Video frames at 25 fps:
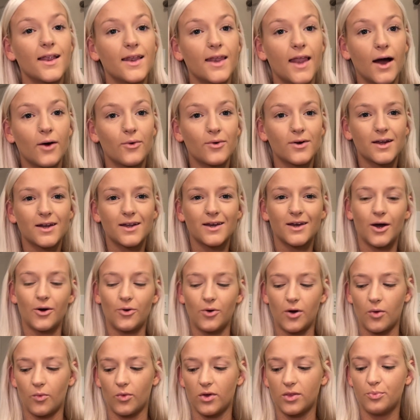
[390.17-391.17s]
Now we're going to go
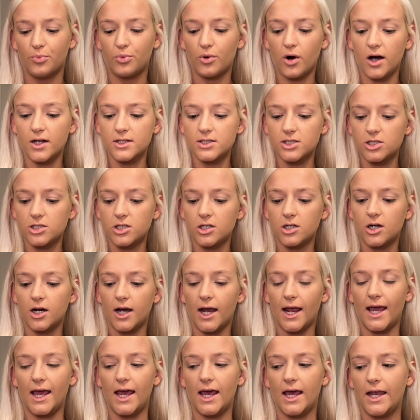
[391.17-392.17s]
in with bronzer,
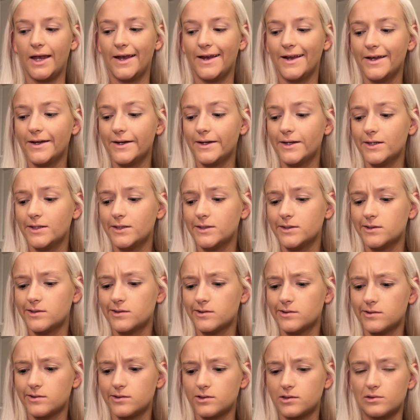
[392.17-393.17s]
and
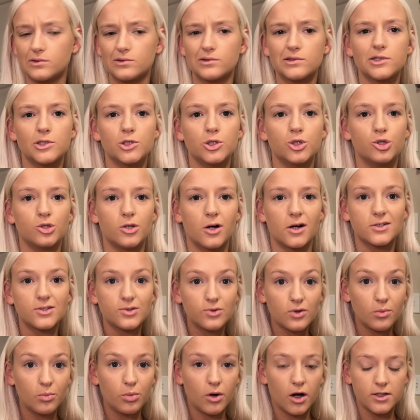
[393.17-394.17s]
the only
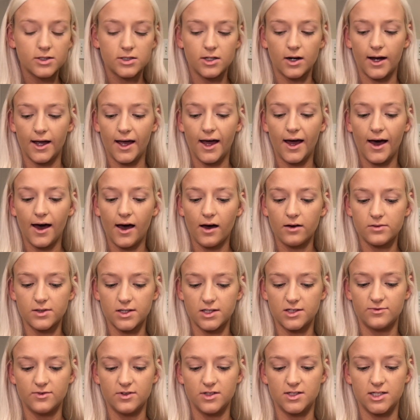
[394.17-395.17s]
drugstore bronzer I have
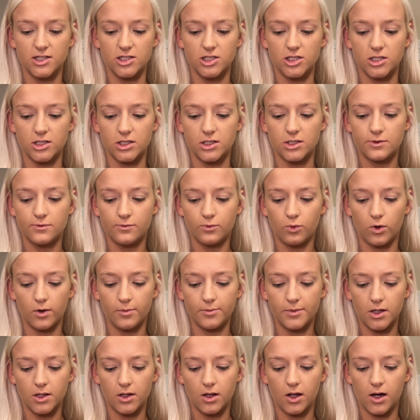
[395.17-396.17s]
is Physicians
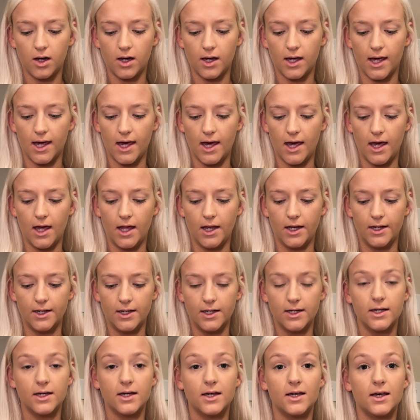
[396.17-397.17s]
Formula, and
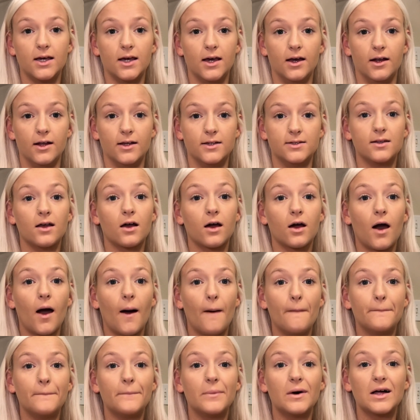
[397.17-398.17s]
it is
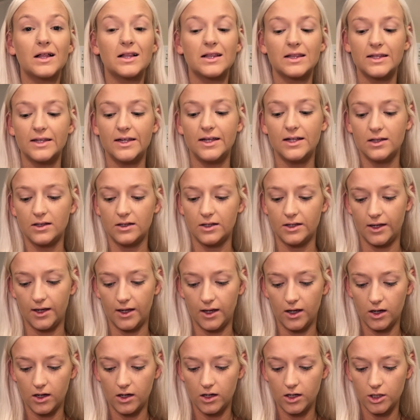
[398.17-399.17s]

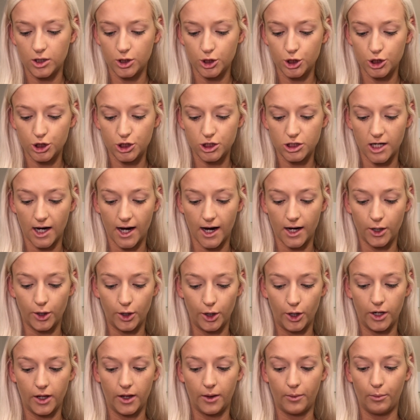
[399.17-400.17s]
completely
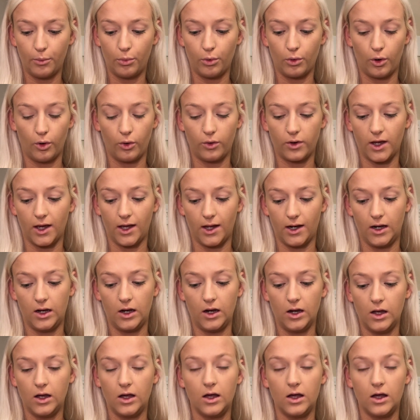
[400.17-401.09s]
shattered and broken.